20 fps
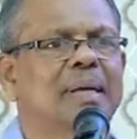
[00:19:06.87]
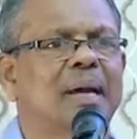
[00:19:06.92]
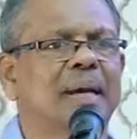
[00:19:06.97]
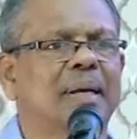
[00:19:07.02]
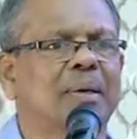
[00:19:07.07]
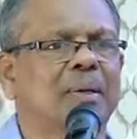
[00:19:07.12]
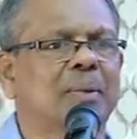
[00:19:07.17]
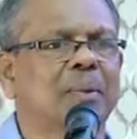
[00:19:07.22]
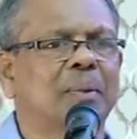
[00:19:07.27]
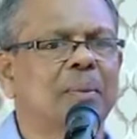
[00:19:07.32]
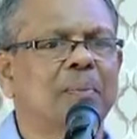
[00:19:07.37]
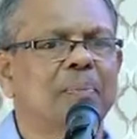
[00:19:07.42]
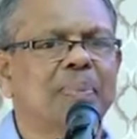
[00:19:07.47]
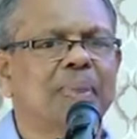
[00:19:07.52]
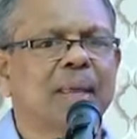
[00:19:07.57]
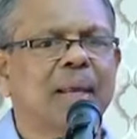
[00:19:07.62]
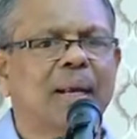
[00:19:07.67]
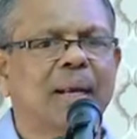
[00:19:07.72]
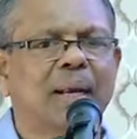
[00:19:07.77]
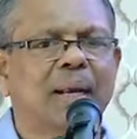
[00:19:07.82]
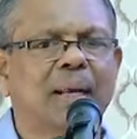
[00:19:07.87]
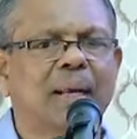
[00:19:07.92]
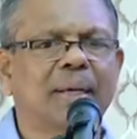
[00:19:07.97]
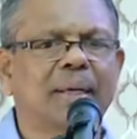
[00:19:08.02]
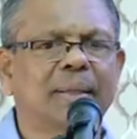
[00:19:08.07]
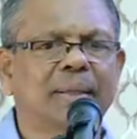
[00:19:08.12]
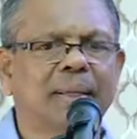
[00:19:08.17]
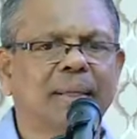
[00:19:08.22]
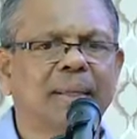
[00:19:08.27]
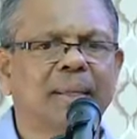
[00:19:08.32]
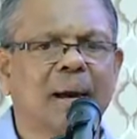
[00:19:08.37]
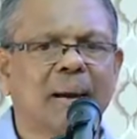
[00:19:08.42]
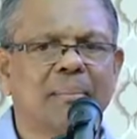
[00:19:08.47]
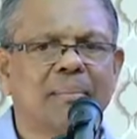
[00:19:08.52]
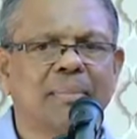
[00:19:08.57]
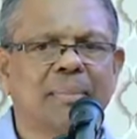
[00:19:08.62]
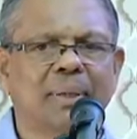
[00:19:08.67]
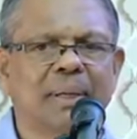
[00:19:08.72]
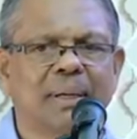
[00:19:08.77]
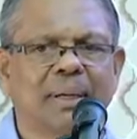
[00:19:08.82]
had to learn the
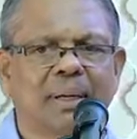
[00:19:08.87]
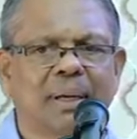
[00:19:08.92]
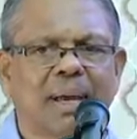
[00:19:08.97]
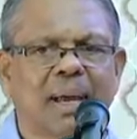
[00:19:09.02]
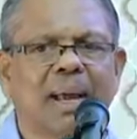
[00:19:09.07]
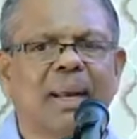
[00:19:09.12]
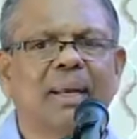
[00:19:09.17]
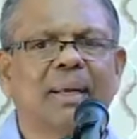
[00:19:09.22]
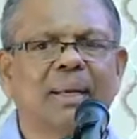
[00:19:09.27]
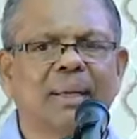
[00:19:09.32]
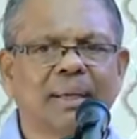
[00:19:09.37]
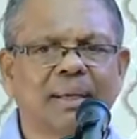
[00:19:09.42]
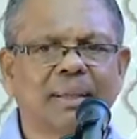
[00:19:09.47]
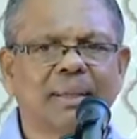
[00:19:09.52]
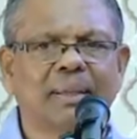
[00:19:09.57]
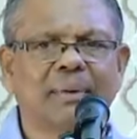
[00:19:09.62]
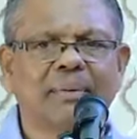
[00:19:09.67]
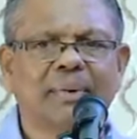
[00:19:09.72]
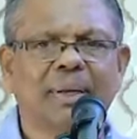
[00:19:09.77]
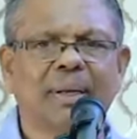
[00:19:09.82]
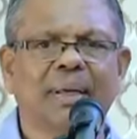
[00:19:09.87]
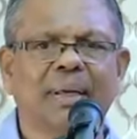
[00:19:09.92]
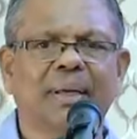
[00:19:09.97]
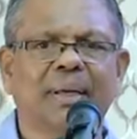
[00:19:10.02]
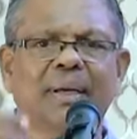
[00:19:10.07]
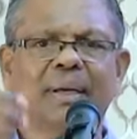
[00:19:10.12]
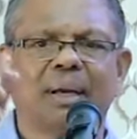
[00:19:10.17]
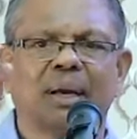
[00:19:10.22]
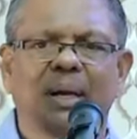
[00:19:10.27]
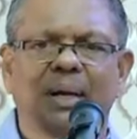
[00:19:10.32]
Dhamma and learn the Vinaya,